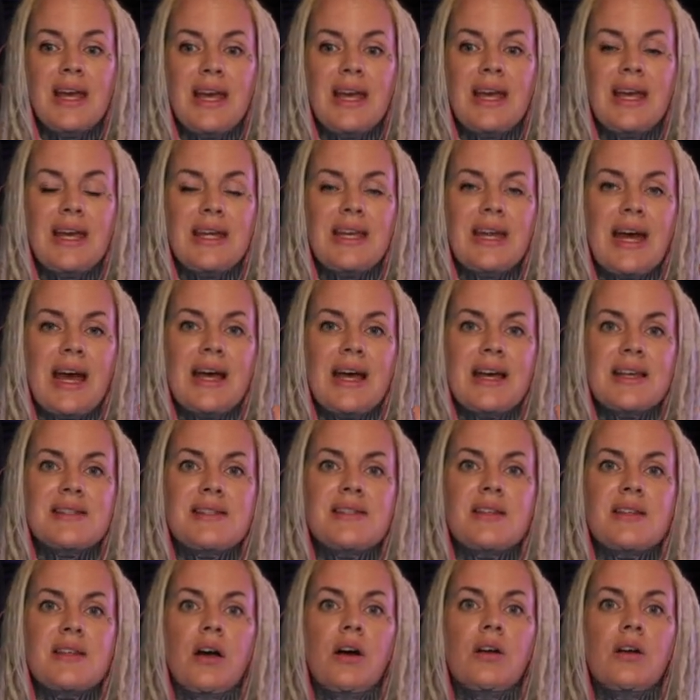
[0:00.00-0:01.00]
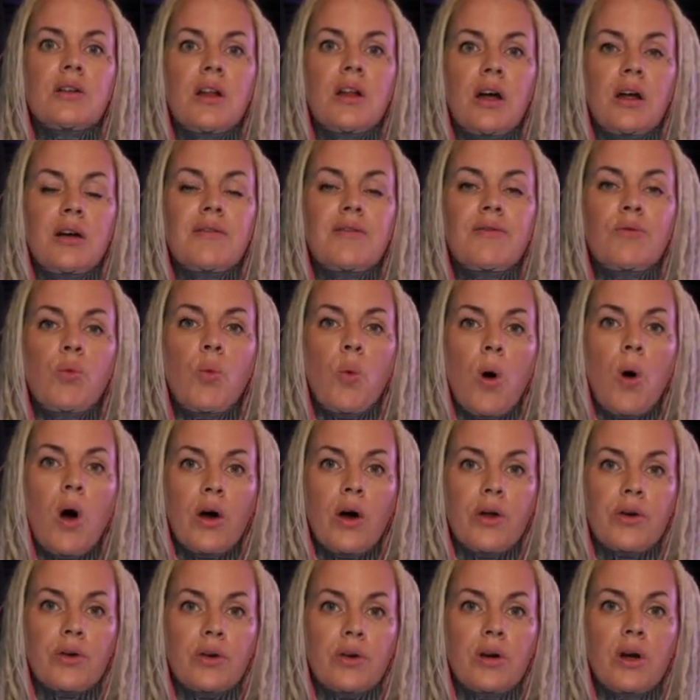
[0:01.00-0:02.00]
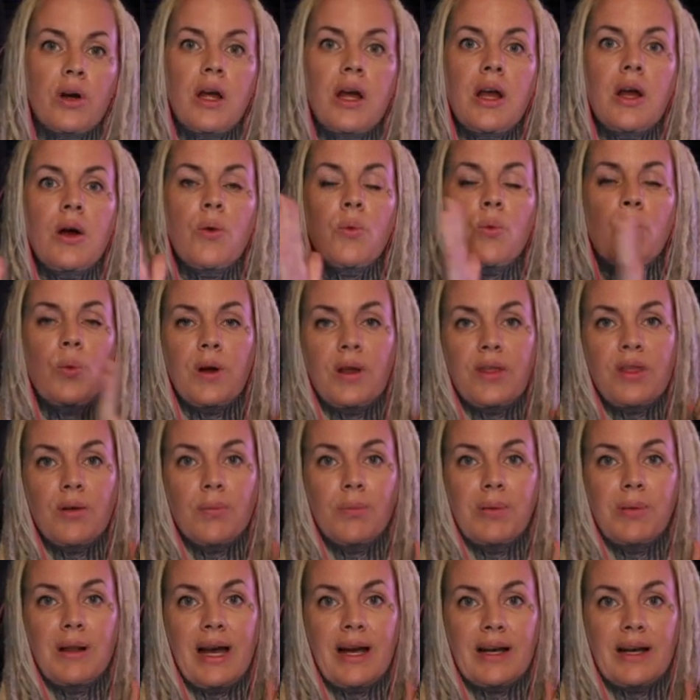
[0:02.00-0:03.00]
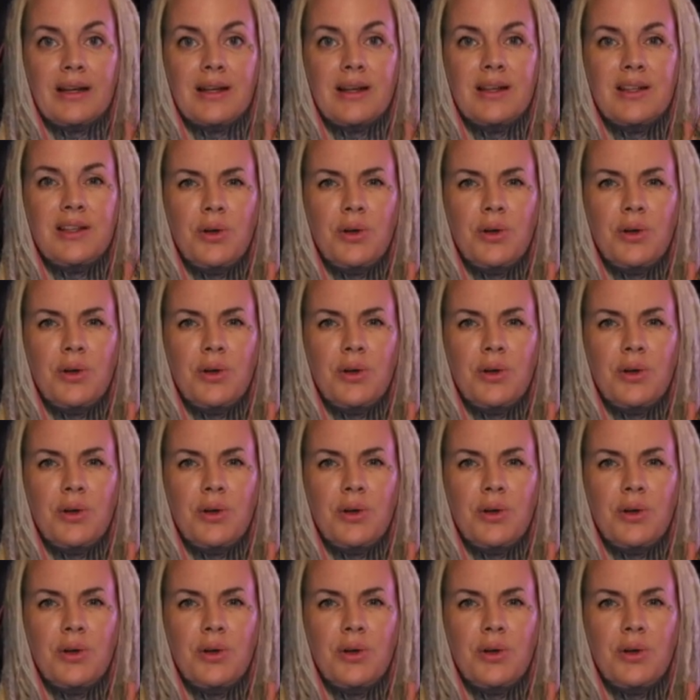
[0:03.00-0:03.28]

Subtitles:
it has a lot of water with the black.